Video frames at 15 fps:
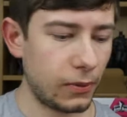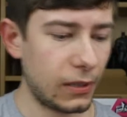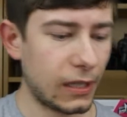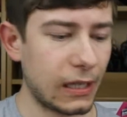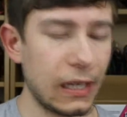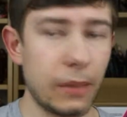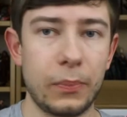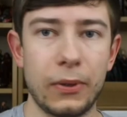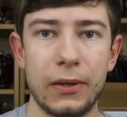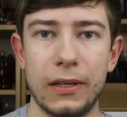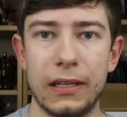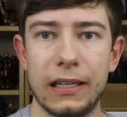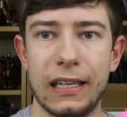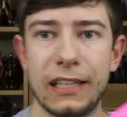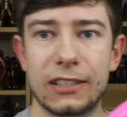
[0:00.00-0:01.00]
the clip.
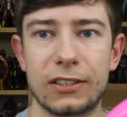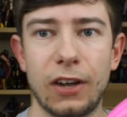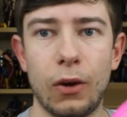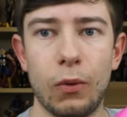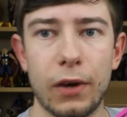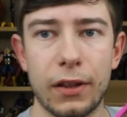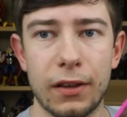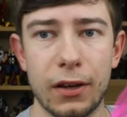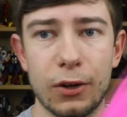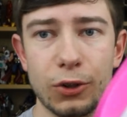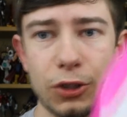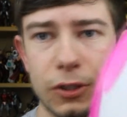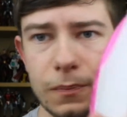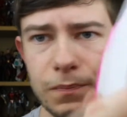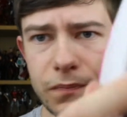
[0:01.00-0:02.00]
It's got one of
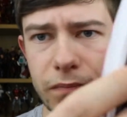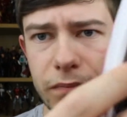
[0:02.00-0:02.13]
those